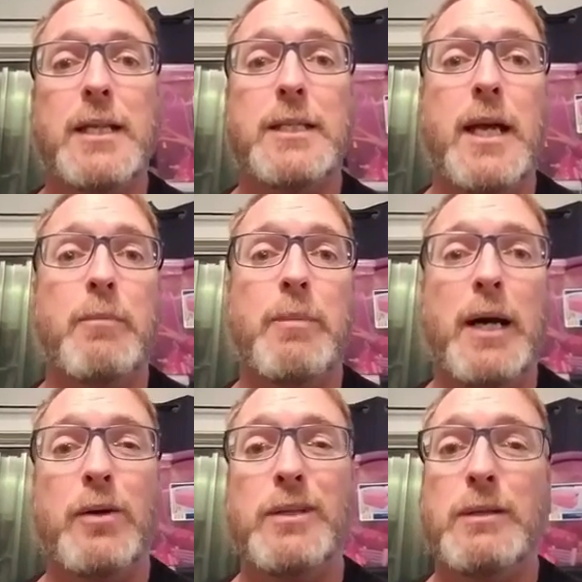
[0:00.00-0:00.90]
is at
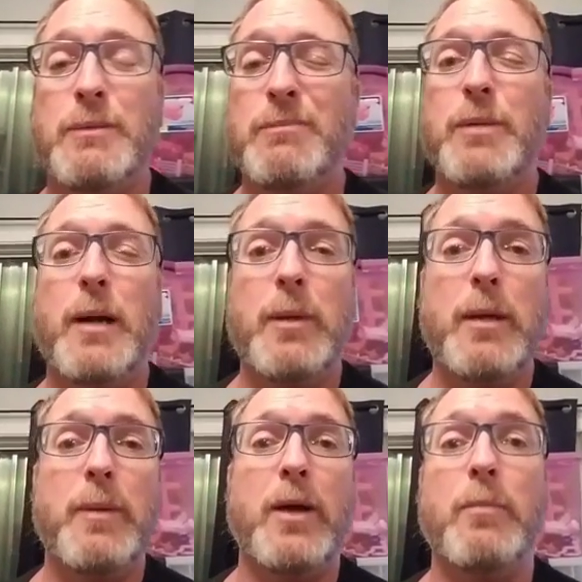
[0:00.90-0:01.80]

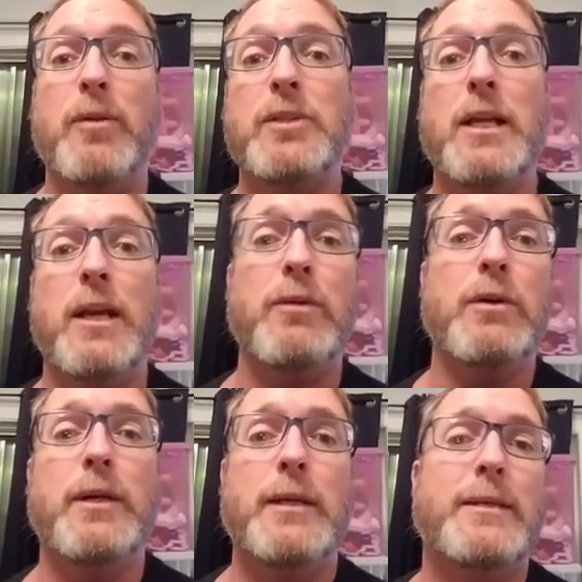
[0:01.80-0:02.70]
probably about above sea level.